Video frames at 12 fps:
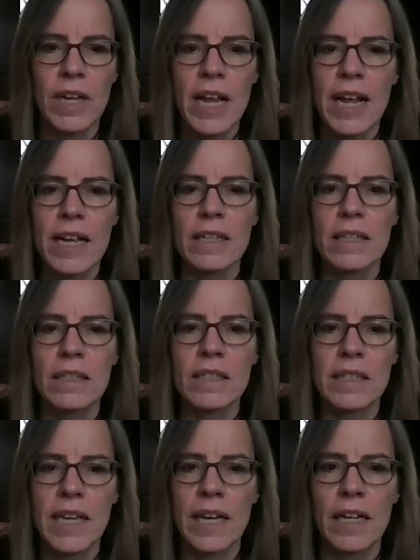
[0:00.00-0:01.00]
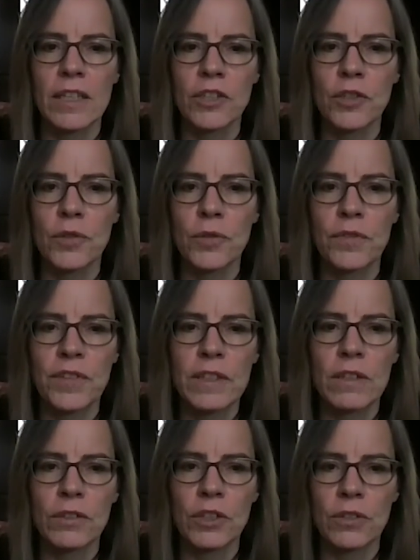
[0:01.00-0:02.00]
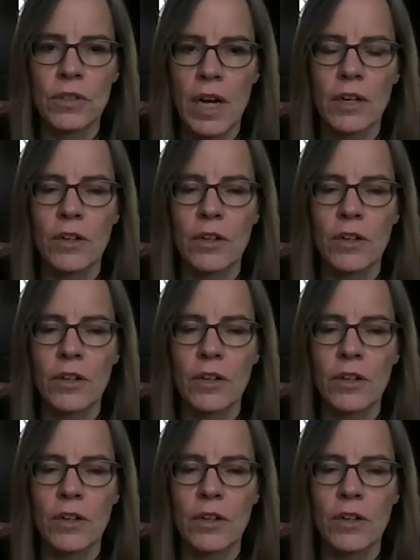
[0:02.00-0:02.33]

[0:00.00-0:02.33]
is that you feel you're not